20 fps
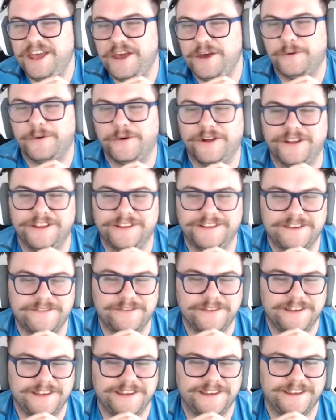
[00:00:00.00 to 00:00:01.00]
well,
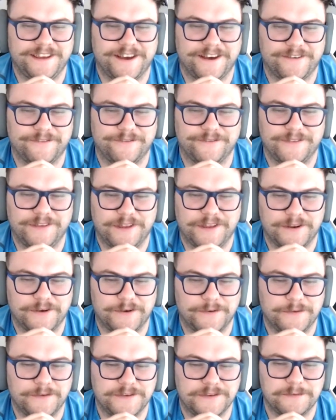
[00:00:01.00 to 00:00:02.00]
definitely, um, you
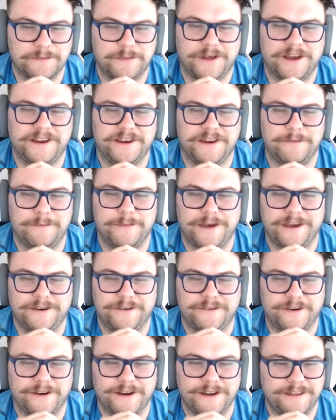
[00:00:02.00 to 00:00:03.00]
know, supply and demand,
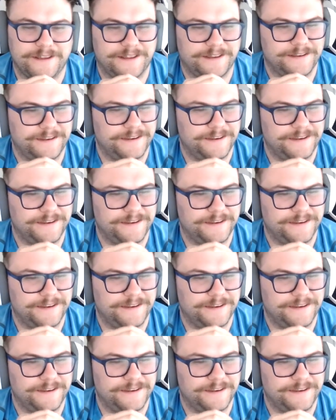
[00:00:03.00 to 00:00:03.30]
right? And,